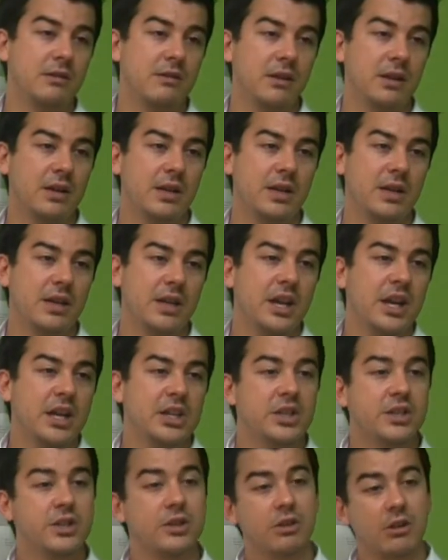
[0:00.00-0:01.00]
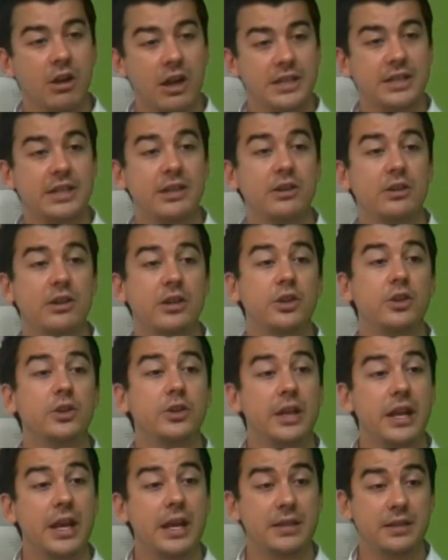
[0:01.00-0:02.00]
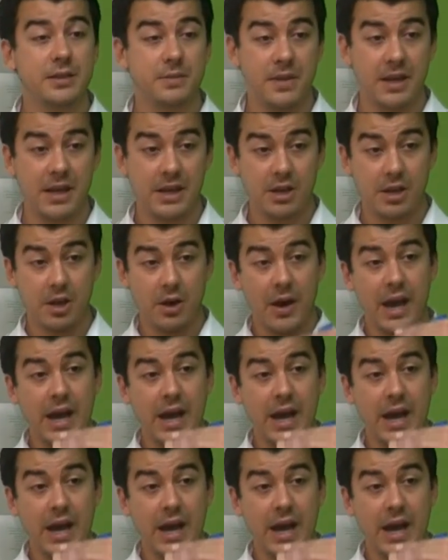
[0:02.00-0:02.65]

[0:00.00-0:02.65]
Right? So it's a criteria you need to then go